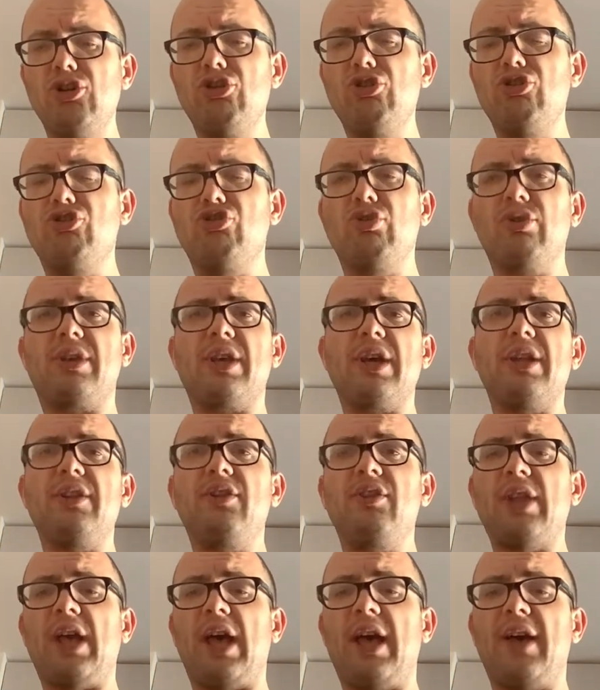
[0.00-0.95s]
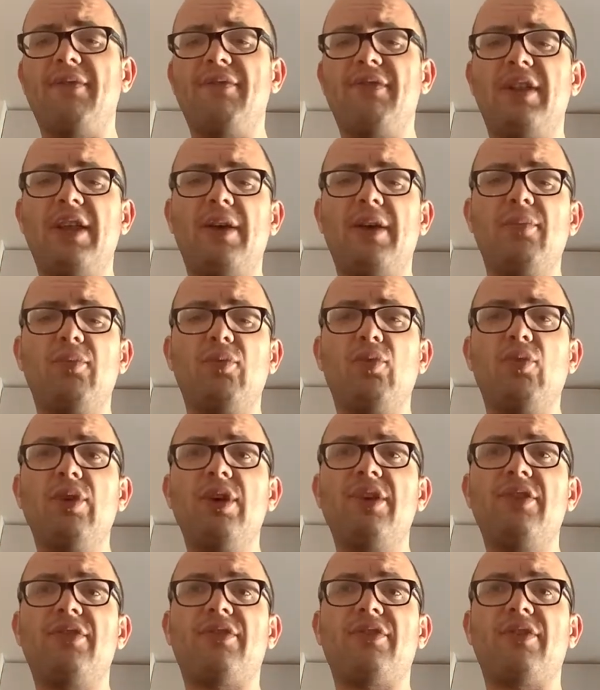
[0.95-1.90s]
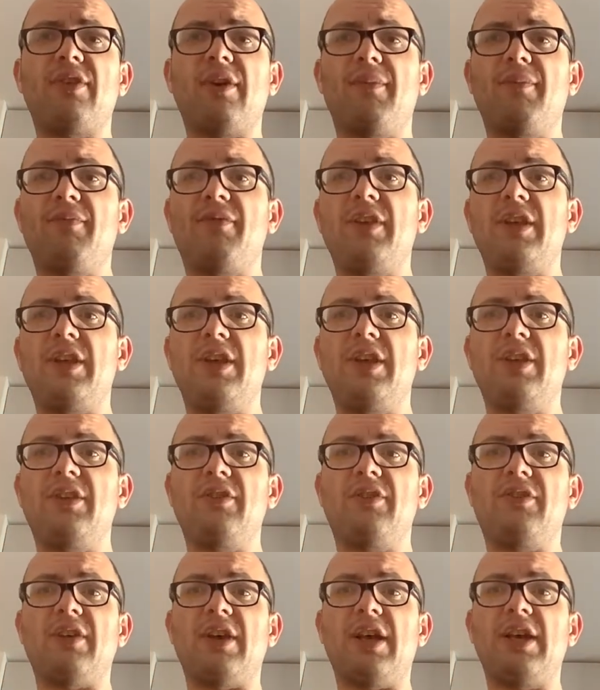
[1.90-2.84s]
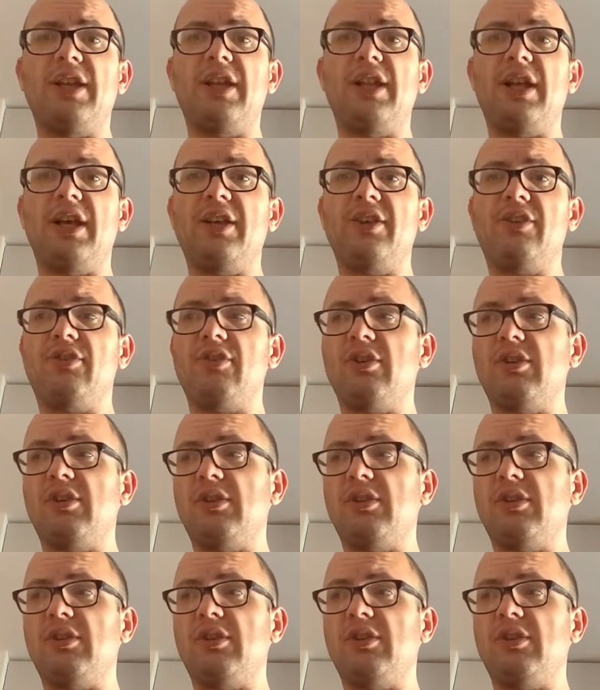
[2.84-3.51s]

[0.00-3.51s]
you can have them with something inside, like